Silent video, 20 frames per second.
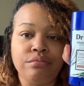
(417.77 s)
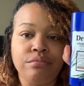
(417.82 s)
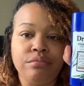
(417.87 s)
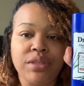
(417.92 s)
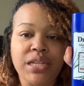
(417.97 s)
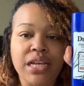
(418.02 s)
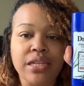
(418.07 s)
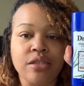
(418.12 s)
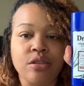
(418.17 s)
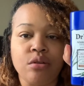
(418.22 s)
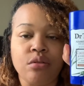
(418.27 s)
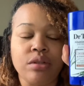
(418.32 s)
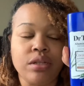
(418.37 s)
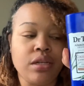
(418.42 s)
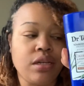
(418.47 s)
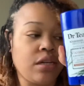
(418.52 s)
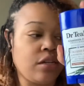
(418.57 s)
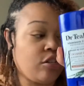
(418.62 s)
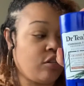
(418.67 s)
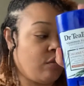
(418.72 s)
that's the
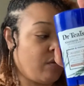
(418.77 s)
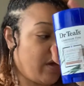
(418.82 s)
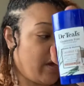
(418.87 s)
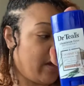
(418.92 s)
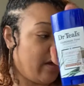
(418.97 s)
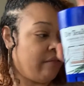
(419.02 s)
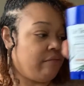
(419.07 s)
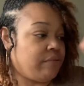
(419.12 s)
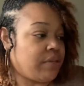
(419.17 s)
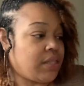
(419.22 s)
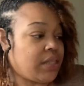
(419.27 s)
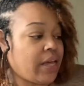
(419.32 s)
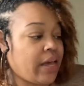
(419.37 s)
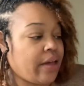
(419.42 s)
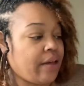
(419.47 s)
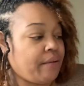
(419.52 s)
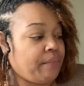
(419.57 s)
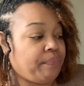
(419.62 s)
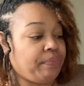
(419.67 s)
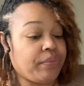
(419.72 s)
only issue I have with
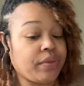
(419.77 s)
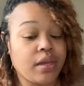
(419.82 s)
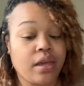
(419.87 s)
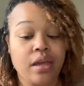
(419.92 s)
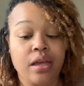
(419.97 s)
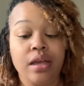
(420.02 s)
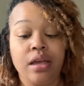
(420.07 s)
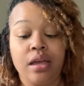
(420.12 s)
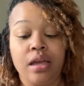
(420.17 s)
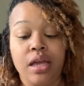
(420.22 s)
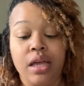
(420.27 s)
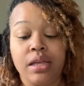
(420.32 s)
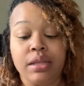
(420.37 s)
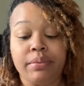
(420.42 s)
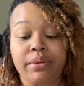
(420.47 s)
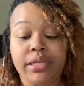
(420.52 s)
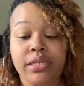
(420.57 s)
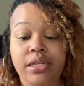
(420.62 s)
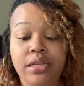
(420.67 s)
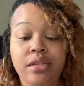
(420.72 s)
that.
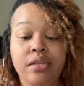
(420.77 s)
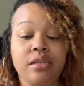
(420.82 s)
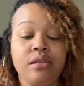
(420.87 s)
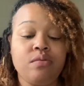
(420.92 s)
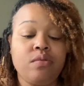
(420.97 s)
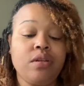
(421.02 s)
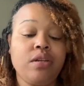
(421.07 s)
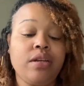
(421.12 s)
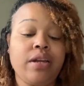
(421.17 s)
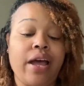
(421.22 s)
But this one,